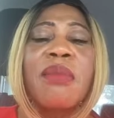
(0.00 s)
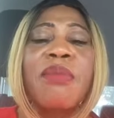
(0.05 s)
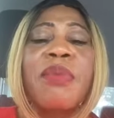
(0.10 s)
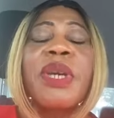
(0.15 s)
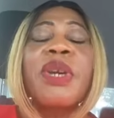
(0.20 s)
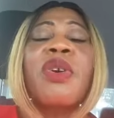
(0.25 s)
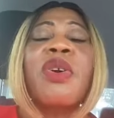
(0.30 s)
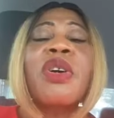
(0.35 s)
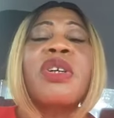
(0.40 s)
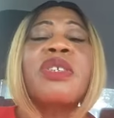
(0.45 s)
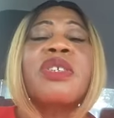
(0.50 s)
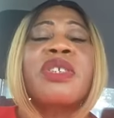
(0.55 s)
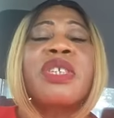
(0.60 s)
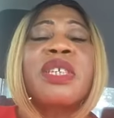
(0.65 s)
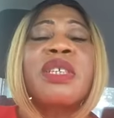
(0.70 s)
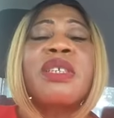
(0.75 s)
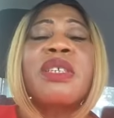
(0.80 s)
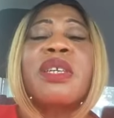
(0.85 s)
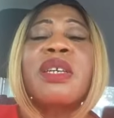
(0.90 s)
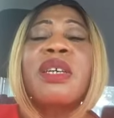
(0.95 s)
because
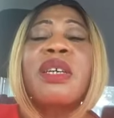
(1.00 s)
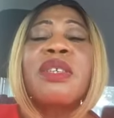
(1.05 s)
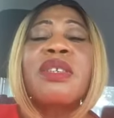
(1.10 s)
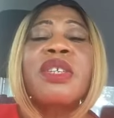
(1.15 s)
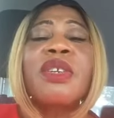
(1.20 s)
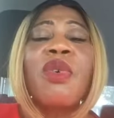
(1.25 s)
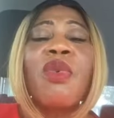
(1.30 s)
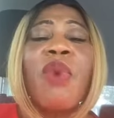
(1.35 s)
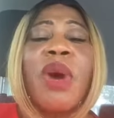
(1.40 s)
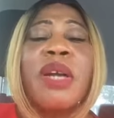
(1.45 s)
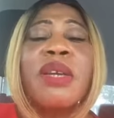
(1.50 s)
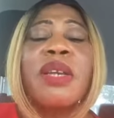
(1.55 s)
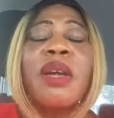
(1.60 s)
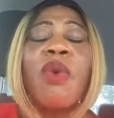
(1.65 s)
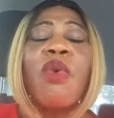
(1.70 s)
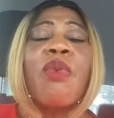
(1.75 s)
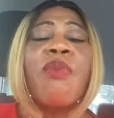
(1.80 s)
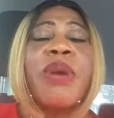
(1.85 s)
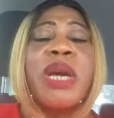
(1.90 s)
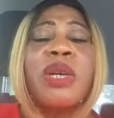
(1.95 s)
the, the, the one
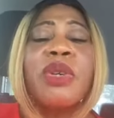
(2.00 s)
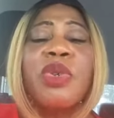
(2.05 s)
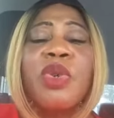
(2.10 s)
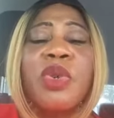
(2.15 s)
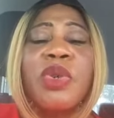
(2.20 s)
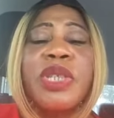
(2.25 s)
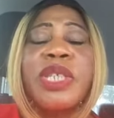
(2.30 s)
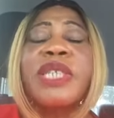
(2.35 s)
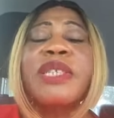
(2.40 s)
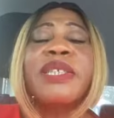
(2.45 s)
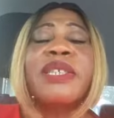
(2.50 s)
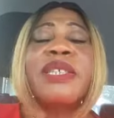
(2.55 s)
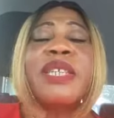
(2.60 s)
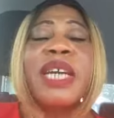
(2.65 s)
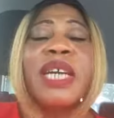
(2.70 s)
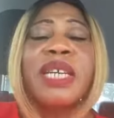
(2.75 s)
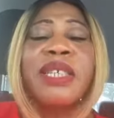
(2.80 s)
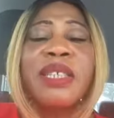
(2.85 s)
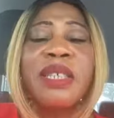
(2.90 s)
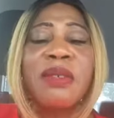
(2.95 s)
that will make news is
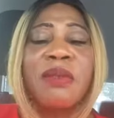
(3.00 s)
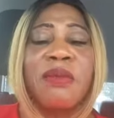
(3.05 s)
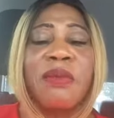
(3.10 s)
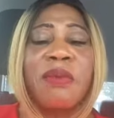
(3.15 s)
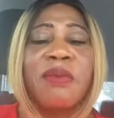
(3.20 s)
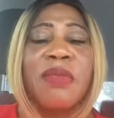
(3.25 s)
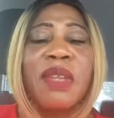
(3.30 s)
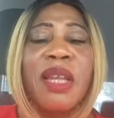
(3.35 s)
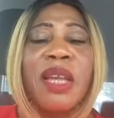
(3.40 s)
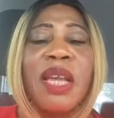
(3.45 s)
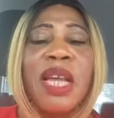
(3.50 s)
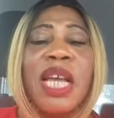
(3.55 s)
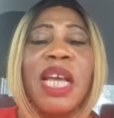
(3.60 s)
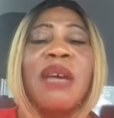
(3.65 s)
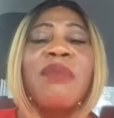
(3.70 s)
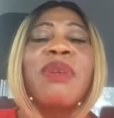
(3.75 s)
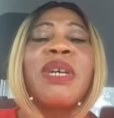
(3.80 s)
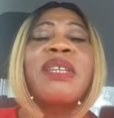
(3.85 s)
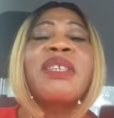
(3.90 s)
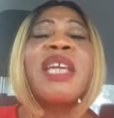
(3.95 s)
negative.
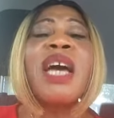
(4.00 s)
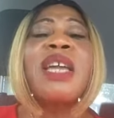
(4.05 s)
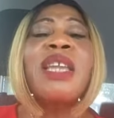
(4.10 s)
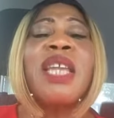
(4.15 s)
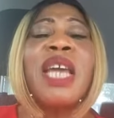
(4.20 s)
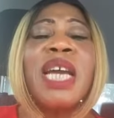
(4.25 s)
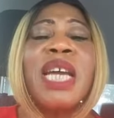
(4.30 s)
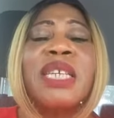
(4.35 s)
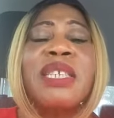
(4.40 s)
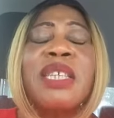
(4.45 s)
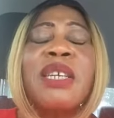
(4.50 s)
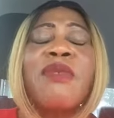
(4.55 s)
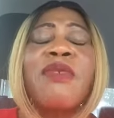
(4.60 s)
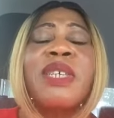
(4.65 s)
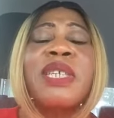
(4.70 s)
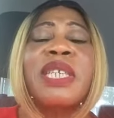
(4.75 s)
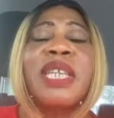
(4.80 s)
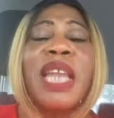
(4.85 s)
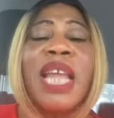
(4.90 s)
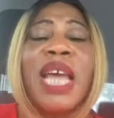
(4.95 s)
But that negative
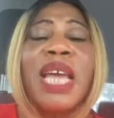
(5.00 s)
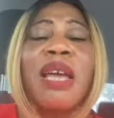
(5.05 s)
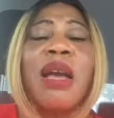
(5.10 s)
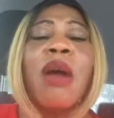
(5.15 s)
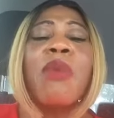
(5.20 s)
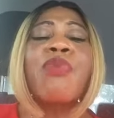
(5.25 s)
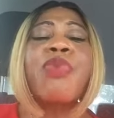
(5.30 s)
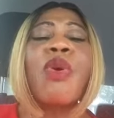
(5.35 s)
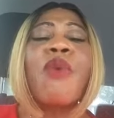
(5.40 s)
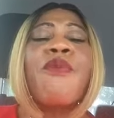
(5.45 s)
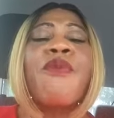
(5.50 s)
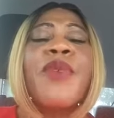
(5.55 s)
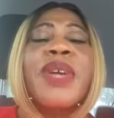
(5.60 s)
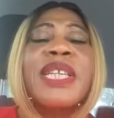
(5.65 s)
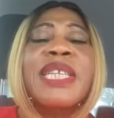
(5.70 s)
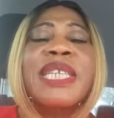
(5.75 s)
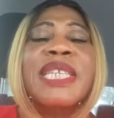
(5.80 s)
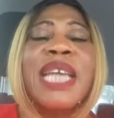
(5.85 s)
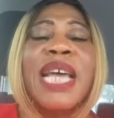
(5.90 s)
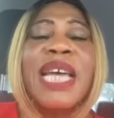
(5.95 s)
is like
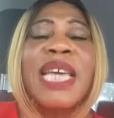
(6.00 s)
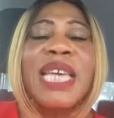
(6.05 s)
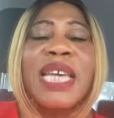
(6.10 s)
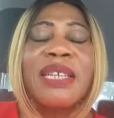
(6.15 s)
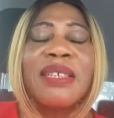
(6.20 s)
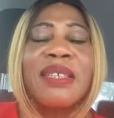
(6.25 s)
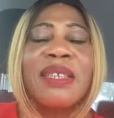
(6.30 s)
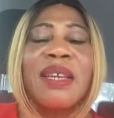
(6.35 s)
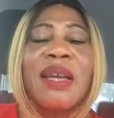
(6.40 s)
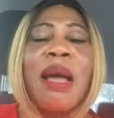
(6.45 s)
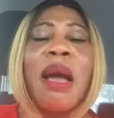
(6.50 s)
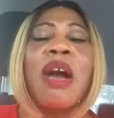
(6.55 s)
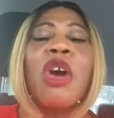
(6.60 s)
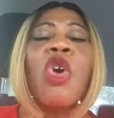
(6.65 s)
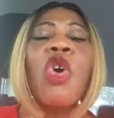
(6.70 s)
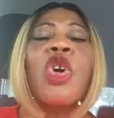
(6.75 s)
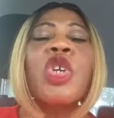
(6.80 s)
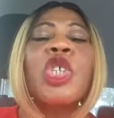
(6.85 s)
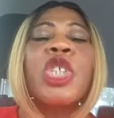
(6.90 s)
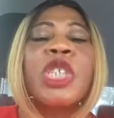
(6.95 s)
prophesying,
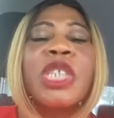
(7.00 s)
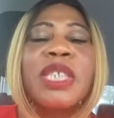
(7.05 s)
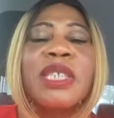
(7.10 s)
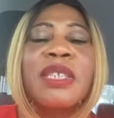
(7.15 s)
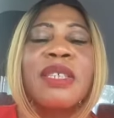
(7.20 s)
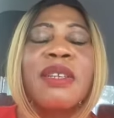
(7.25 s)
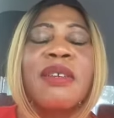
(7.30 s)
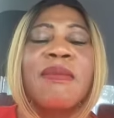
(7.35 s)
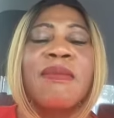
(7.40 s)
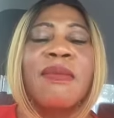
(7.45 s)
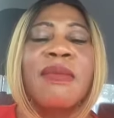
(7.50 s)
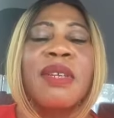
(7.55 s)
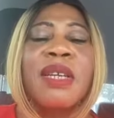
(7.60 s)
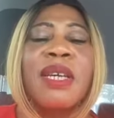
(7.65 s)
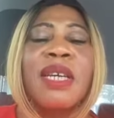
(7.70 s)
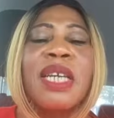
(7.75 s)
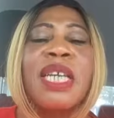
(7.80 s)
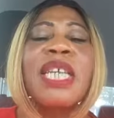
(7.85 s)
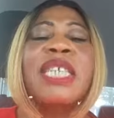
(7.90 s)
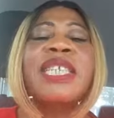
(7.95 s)
cursing.
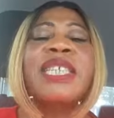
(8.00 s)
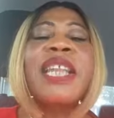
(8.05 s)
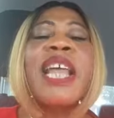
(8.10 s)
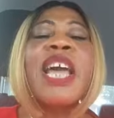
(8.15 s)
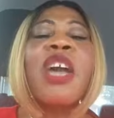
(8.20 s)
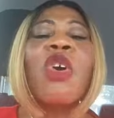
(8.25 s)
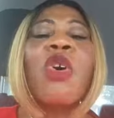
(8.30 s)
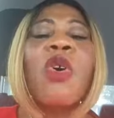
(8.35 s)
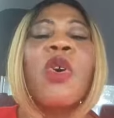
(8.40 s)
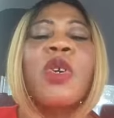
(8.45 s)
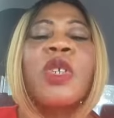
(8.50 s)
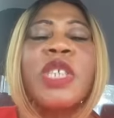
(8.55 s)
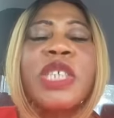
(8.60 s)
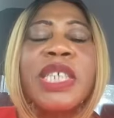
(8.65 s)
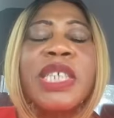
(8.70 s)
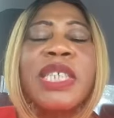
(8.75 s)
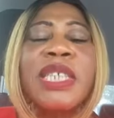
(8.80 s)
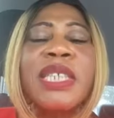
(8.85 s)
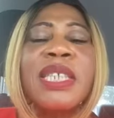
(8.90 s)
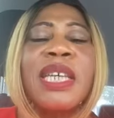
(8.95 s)
It's like
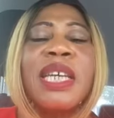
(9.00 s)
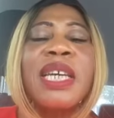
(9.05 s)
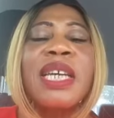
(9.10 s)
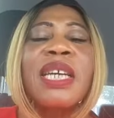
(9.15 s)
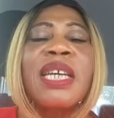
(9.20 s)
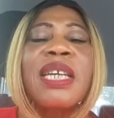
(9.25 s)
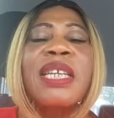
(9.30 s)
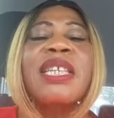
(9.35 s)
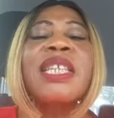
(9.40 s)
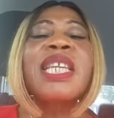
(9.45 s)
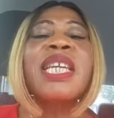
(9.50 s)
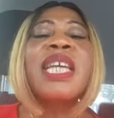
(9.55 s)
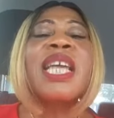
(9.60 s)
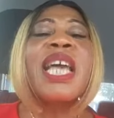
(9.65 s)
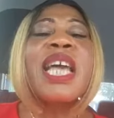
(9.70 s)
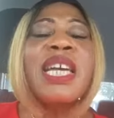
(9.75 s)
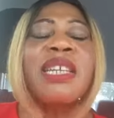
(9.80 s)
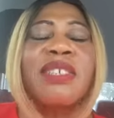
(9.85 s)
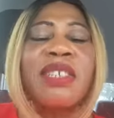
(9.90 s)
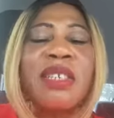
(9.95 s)
cursing the
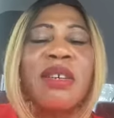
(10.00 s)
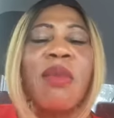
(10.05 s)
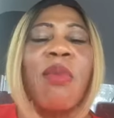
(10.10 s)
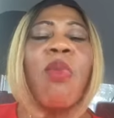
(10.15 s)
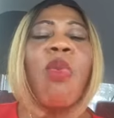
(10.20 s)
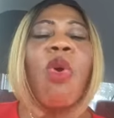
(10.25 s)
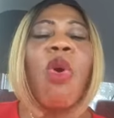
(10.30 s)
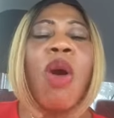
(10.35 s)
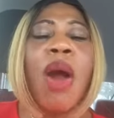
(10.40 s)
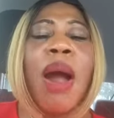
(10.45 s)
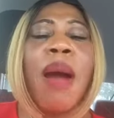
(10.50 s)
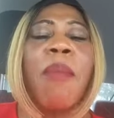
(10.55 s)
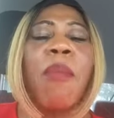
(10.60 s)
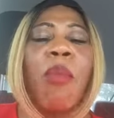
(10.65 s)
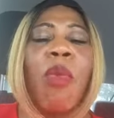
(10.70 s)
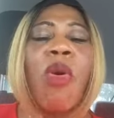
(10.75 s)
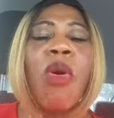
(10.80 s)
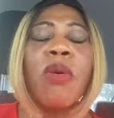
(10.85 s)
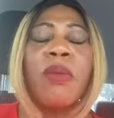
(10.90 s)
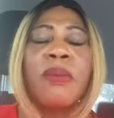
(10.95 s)
earth more and
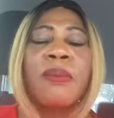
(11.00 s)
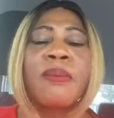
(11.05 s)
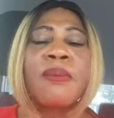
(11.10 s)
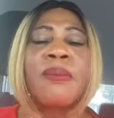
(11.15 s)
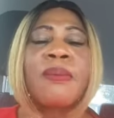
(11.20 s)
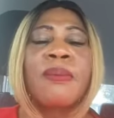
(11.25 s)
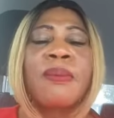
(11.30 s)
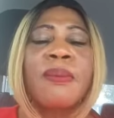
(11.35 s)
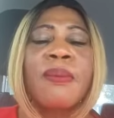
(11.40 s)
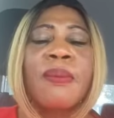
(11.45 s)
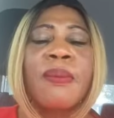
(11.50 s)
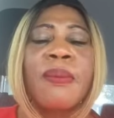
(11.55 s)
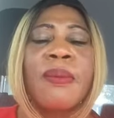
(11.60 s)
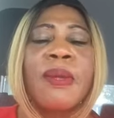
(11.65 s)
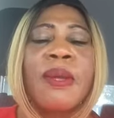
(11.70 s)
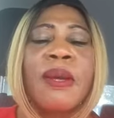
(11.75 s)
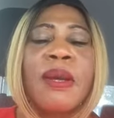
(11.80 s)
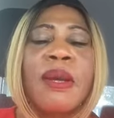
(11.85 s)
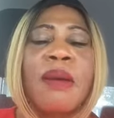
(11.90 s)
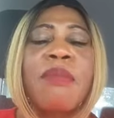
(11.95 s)
more.
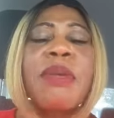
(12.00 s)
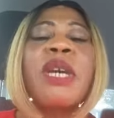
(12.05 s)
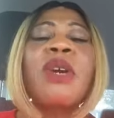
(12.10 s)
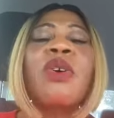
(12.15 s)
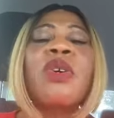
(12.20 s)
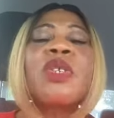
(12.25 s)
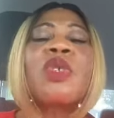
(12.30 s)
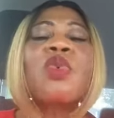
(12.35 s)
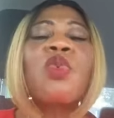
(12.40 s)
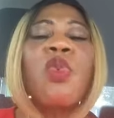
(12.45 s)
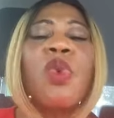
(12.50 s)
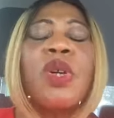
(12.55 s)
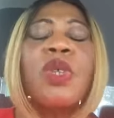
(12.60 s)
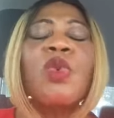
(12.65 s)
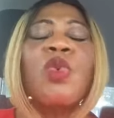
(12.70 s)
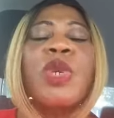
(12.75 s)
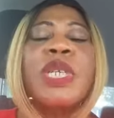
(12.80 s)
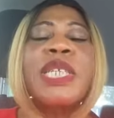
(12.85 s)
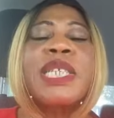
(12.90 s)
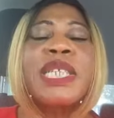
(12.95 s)
Because
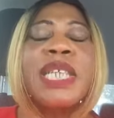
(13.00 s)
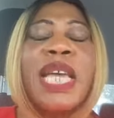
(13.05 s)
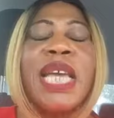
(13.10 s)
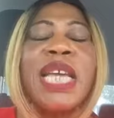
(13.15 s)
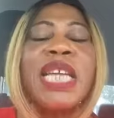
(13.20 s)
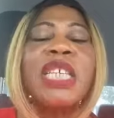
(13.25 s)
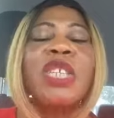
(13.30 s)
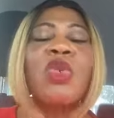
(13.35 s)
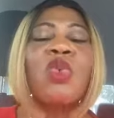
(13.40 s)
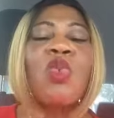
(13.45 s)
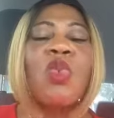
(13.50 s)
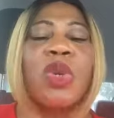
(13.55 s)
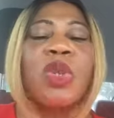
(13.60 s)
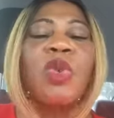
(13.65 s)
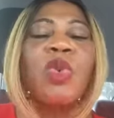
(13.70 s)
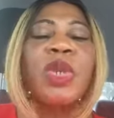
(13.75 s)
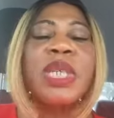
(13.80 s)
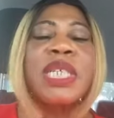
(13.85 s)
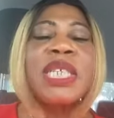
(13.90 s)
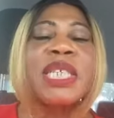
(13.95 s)
what we say is
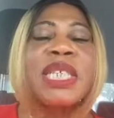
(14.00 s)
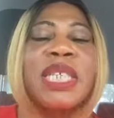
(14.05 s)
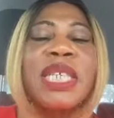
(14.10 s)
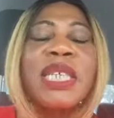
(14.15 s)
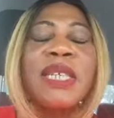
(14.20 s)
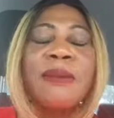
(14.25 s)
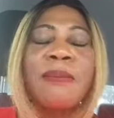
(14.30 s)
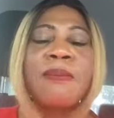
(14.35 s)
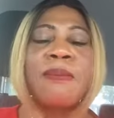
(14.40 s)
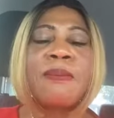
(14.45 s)
what we see.